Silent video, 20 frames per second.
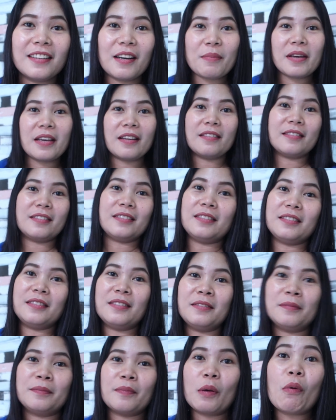I mean,
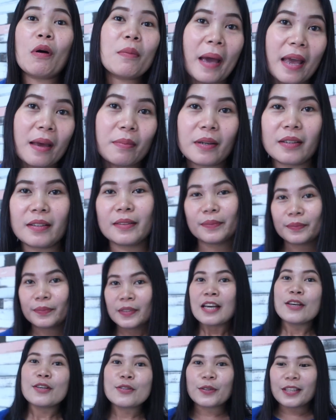the wallpaper.
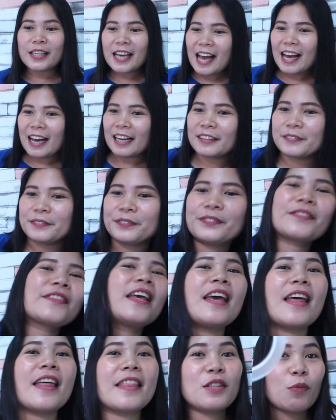So yeah,
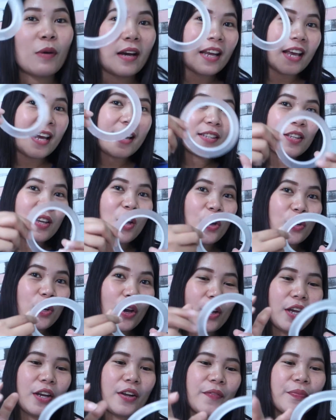this one is
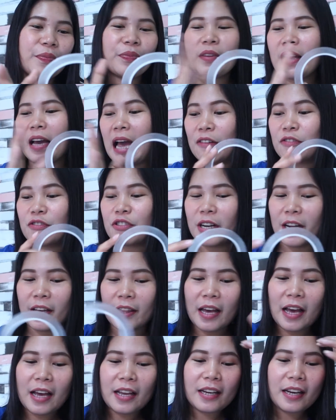good. I've tried
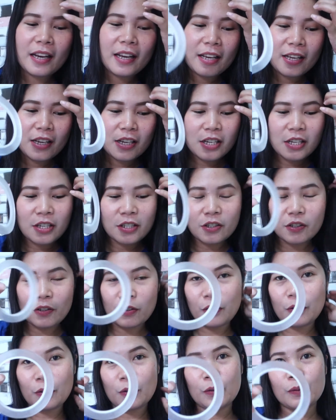that.
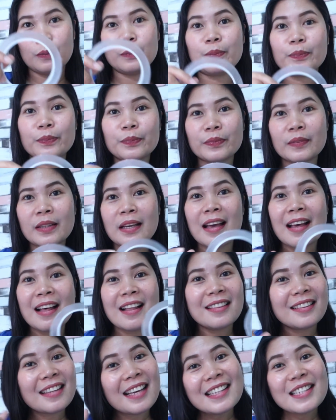So
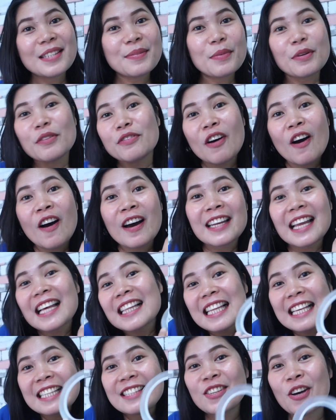let's move on
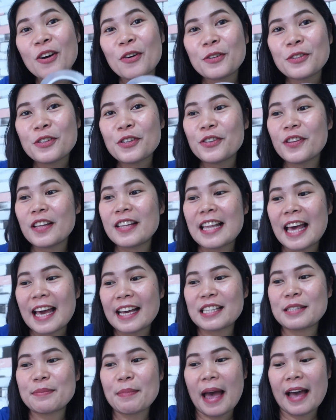and let's go to the
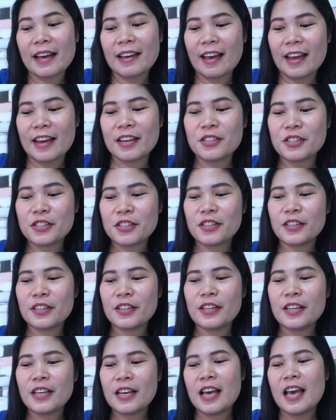next package.
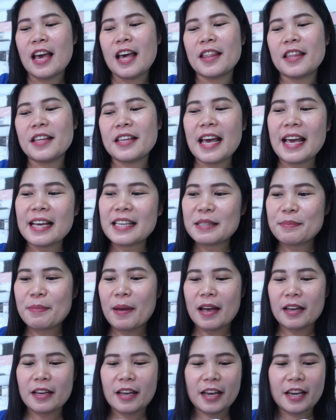The next
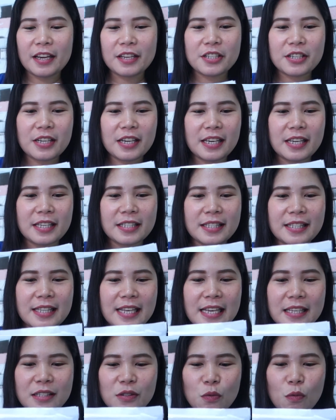package is
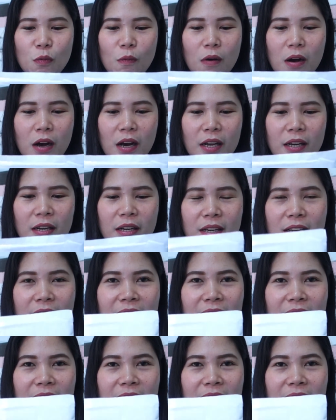this one.